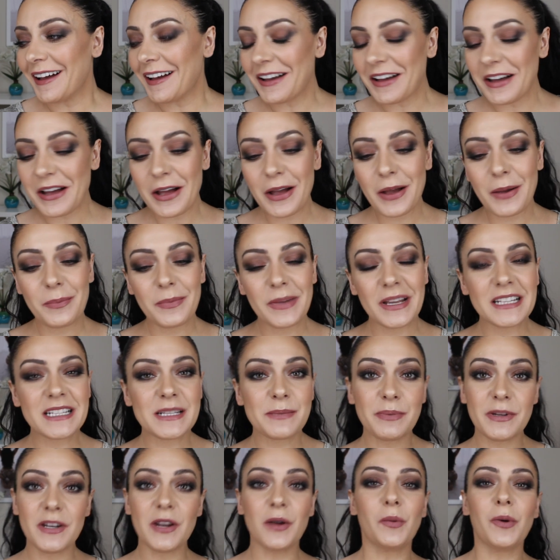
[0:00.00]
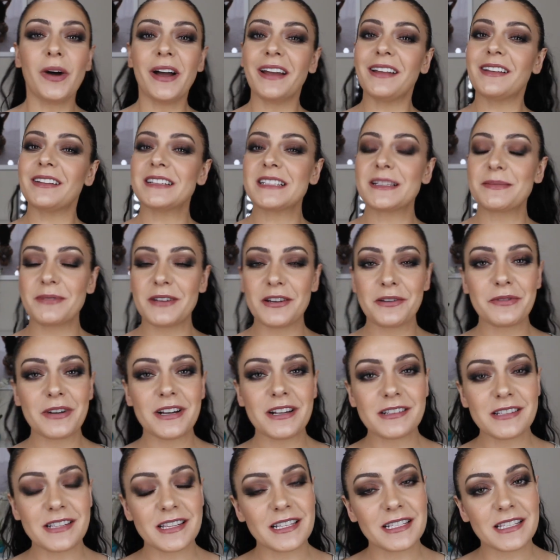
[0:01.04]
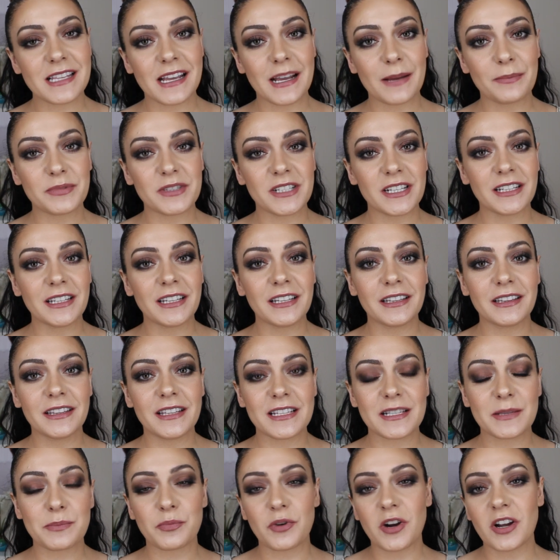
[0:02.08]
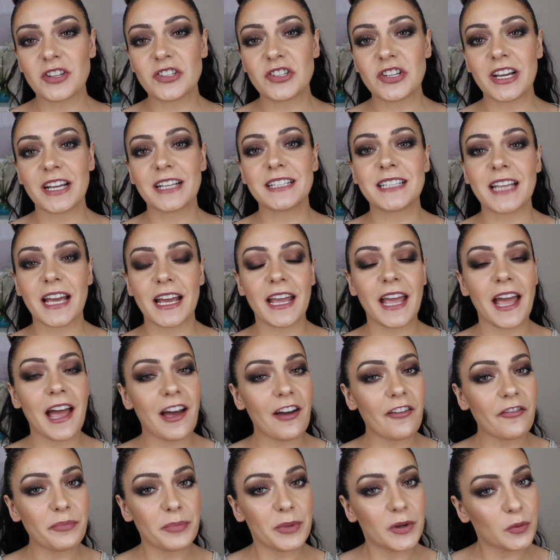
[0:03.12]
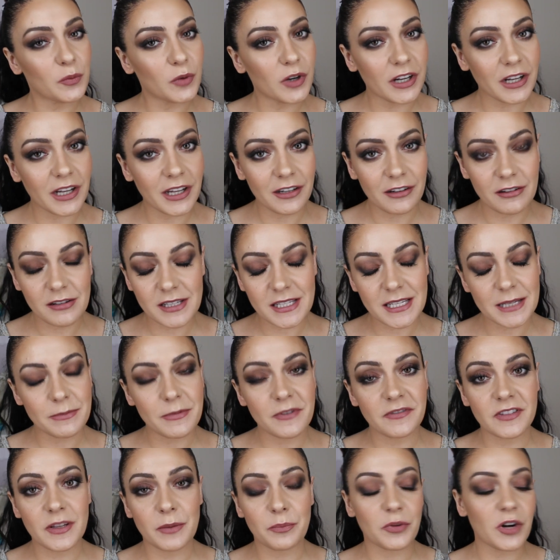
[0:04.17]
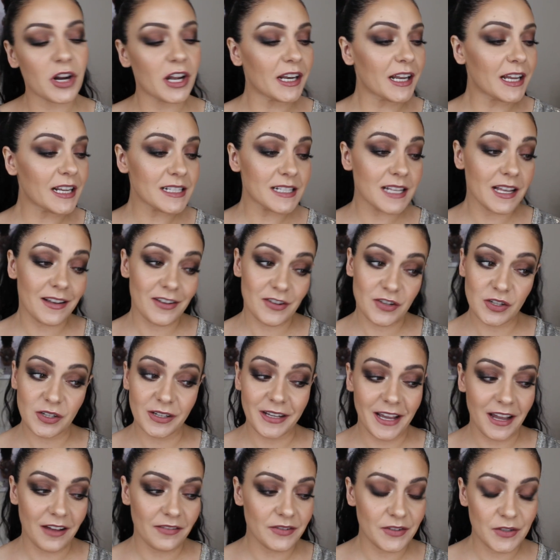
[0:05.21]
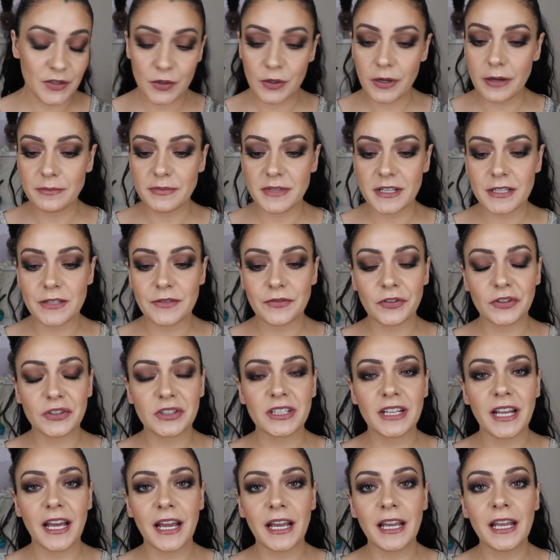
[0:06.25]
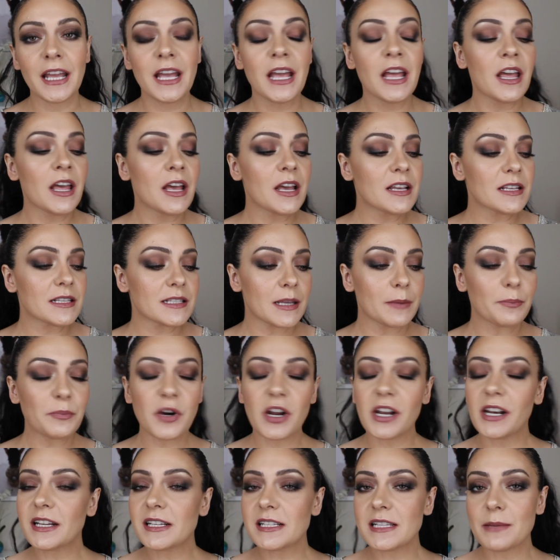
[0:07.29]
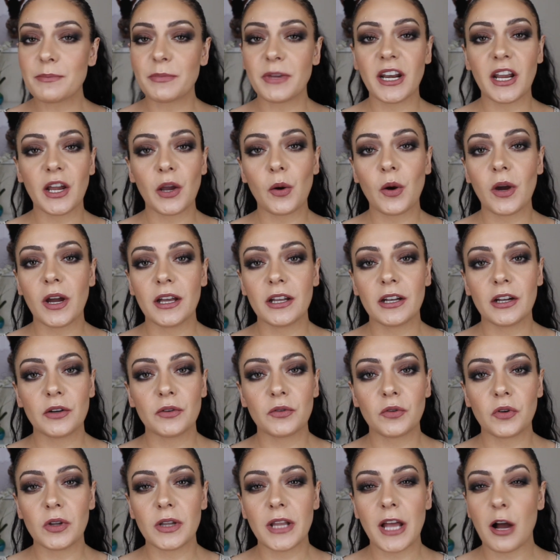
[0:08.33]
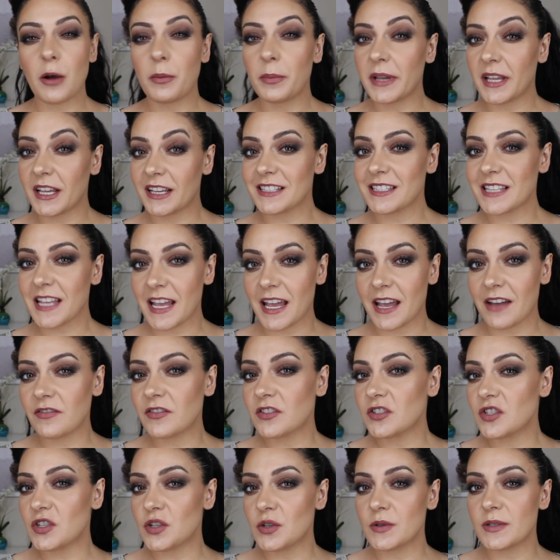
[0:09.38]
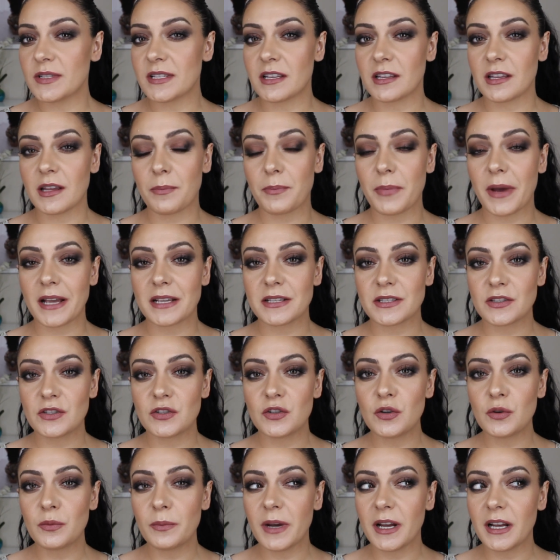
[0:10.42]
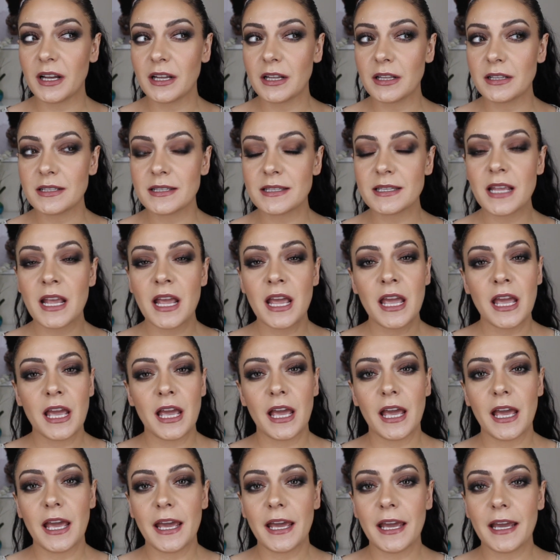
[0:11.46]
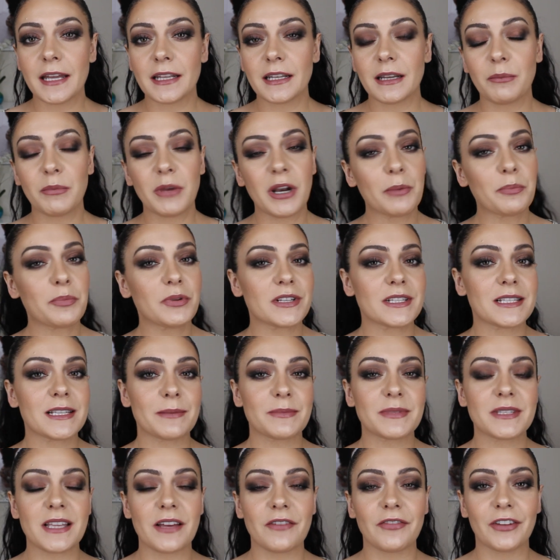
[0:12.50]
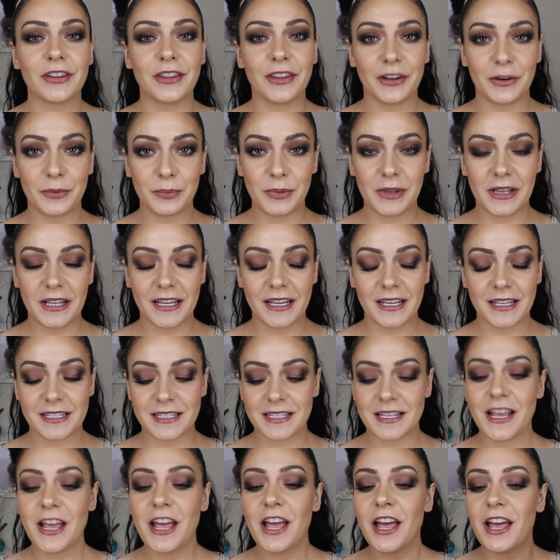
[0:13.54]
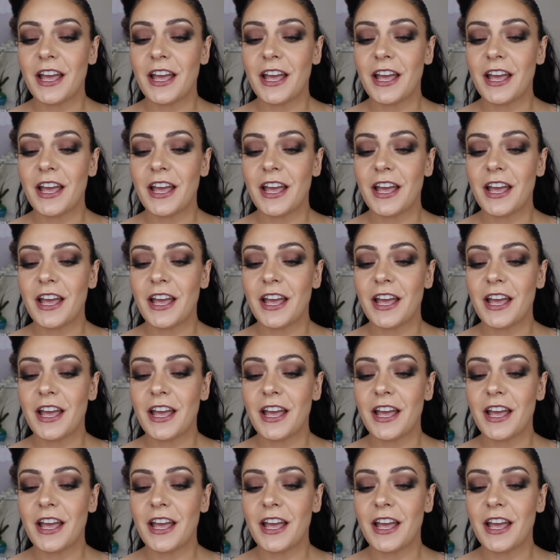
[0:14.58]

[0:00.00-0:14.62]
um, it's been a while. It's been a while since I updated this project. I have been working on some of the products. I actually have two empties for today. Some products I'm going to go ahead and roll out because I haven't used in the past two months and I'm gonna put some stuff in their place.